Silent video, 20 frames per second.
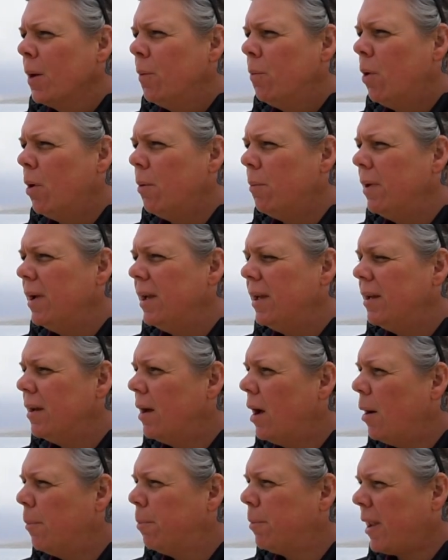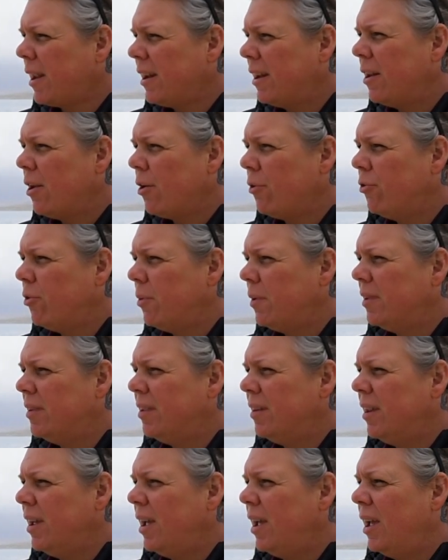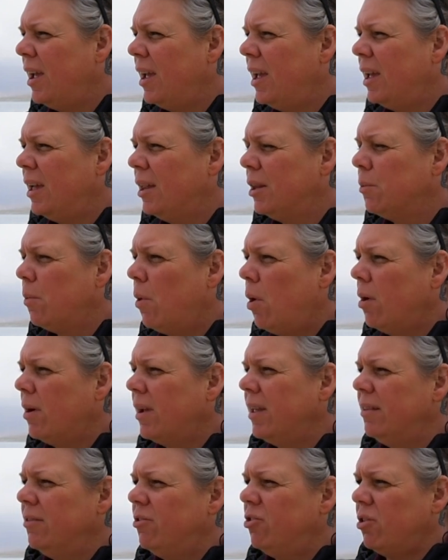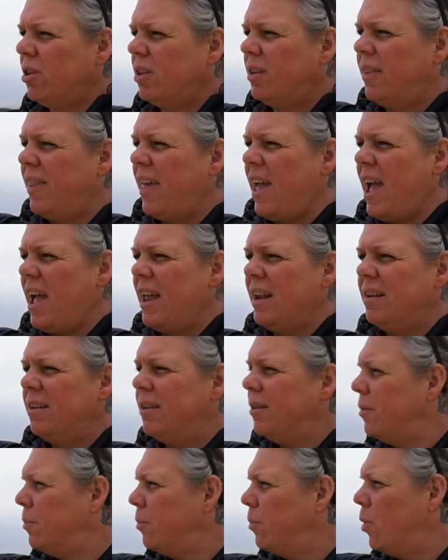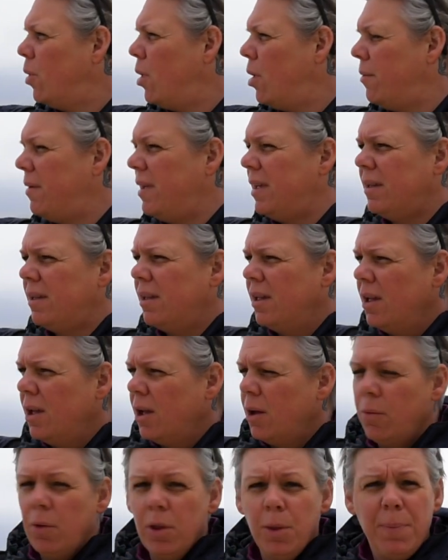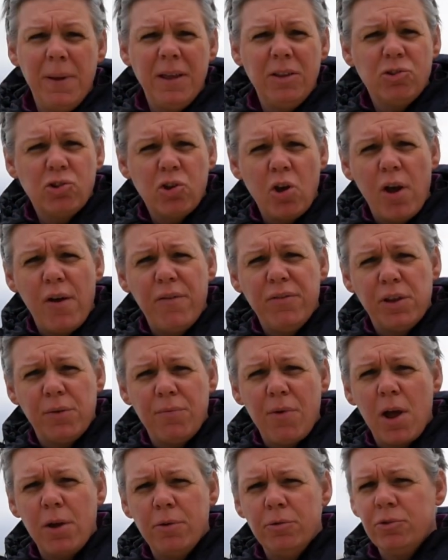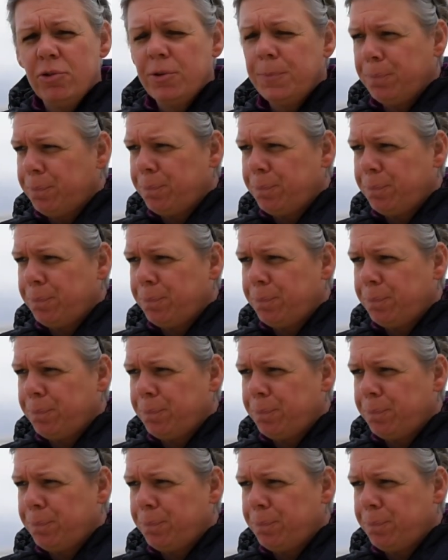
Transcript: What we are planning on doing today is walking just to the end where the beach curves around,